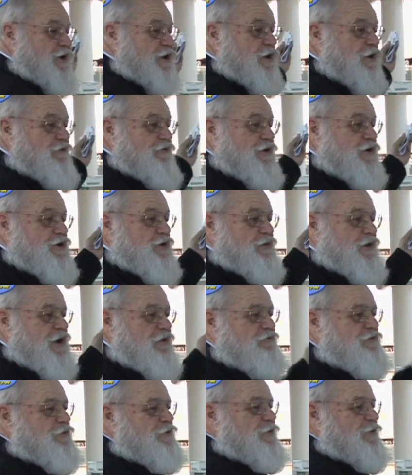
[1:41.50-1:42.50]
Malvern.
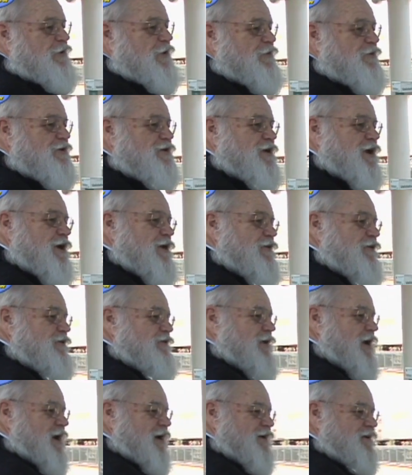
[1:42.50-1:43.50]

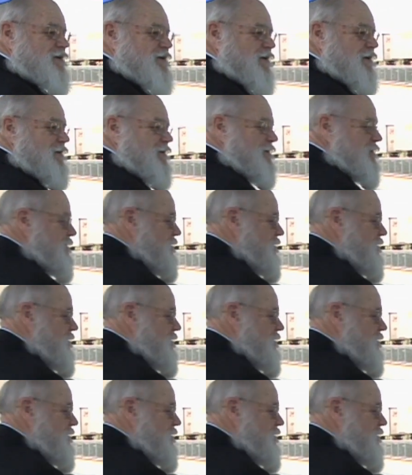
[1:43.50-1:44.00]
Since the second